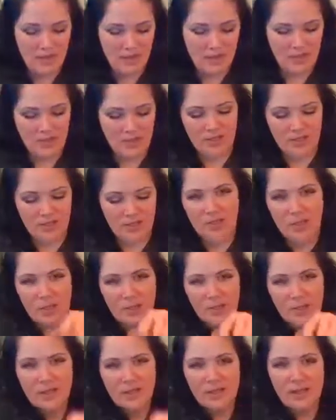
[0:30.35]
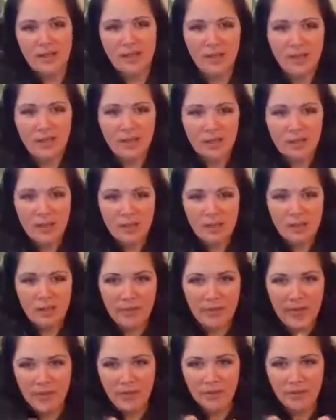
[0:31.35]
She saw I was sitting on the
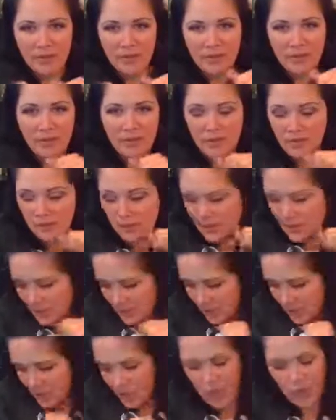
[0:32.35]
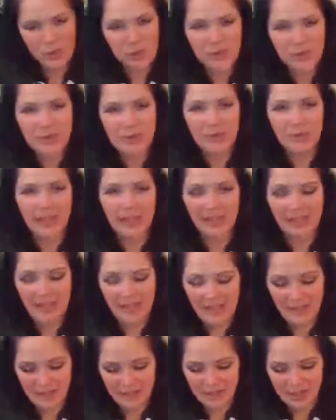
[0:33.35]
beanbag on the floor with a cozy
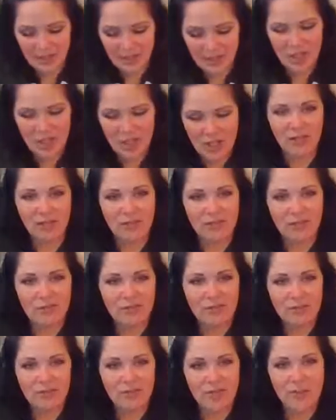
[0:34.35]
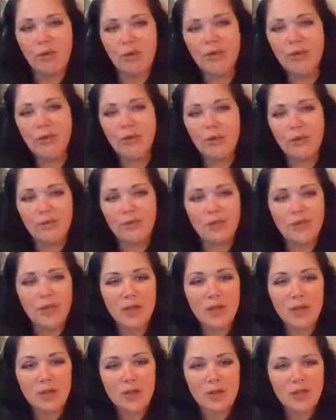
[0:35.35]
blankie, and she cuddled right up with me,
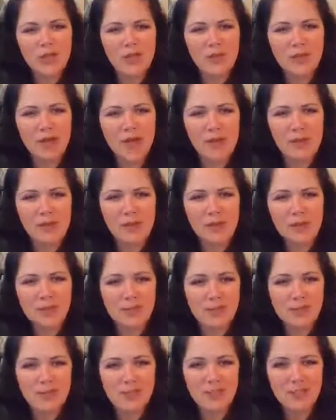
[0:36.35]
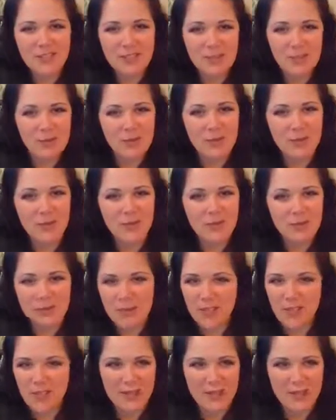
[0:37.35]
which I'm happy with because she's keeping me warm
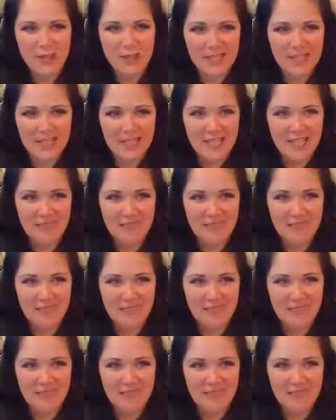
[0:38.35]
and toasty.